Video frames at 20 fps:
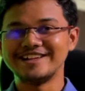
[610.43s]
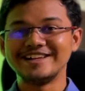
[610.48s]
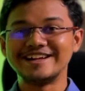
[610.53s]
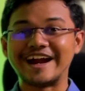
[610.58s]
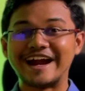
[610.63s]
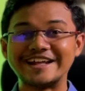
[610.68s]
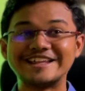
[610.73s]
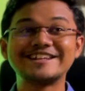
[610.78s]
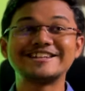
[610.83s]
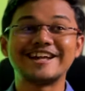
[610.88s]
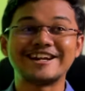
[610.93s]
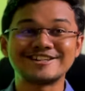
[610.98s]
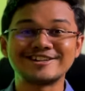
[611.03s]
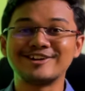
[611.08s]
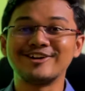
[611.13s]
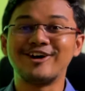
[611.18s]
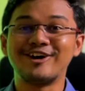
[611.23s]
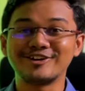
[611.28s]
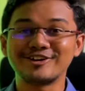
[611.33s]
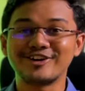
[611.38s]
I think that's a
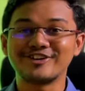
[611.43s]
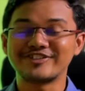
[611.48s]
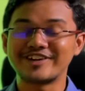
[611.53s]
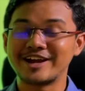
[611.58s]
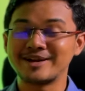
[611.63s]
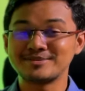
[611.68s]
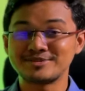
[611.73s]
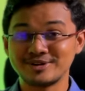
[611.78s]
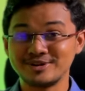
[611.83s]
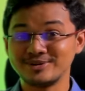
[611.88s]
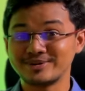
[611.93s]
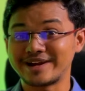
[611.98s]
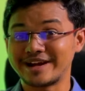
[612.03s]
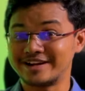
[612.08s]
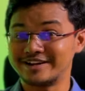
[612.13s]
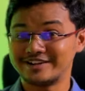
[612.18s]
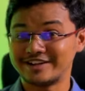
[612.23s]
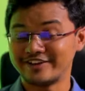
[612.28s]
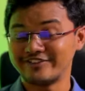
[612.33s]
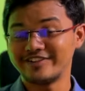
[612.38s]
lot of time, so you
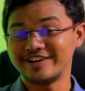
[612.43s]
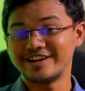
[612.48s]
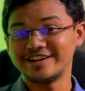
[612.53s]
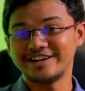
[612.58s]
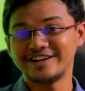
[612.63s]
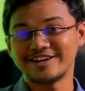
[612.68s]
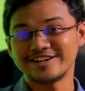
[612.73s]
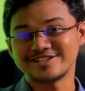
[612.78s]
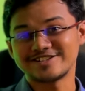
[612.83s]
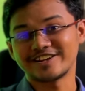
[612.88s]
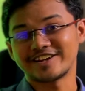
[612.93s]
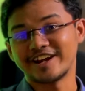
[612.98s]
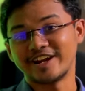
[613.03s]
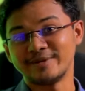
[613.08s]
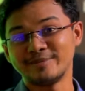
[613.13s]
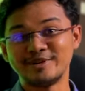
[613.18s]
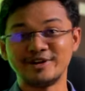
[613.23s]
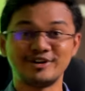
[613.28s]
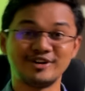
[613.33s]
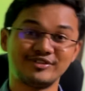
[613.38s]
can definitely trust the
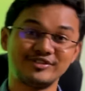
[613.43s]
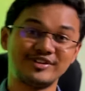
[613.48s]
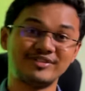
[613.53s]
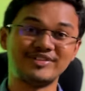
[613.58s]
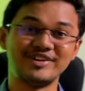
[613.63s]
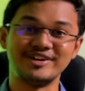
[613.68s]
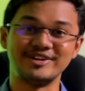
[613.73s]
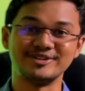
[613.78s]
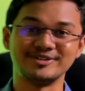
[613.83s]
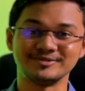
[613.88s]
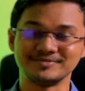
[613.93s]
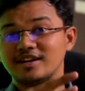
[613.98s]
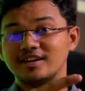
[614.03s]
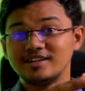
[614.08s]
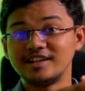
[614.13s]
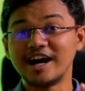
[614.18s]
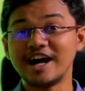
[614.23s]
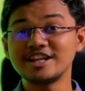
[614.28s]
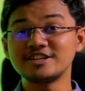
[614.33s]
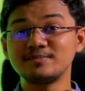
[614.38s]
credibility of the video.
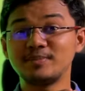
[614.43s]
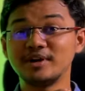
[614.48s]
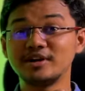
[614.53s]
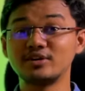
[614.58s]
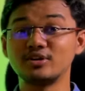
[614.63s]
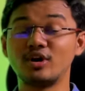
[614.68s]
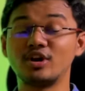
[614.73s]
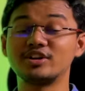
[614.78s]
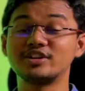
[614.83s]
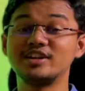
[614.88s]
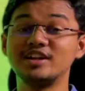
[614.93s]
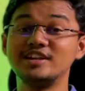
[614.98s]
Last but not the